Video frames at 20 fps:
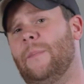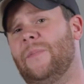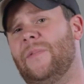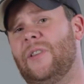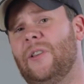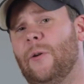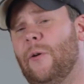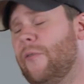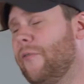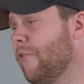
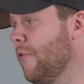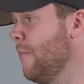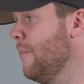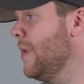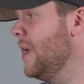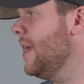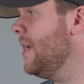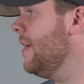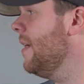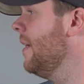So for
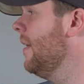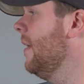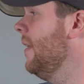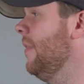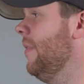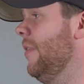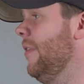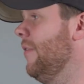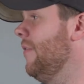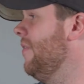me,
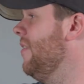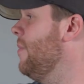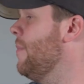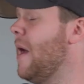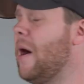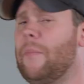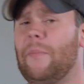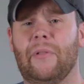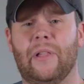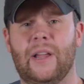the
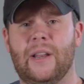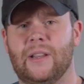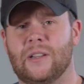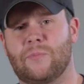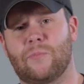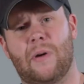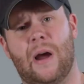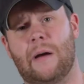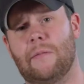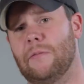VMount plate is
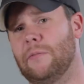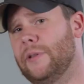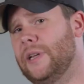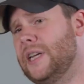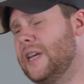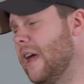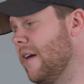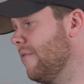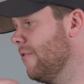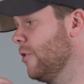probably
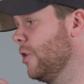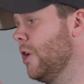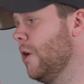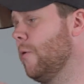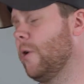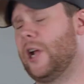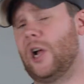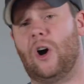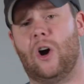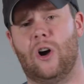never
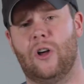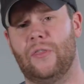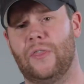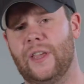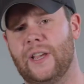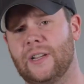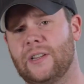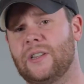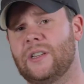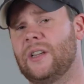going on
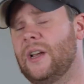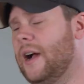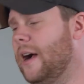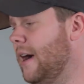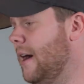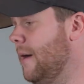this.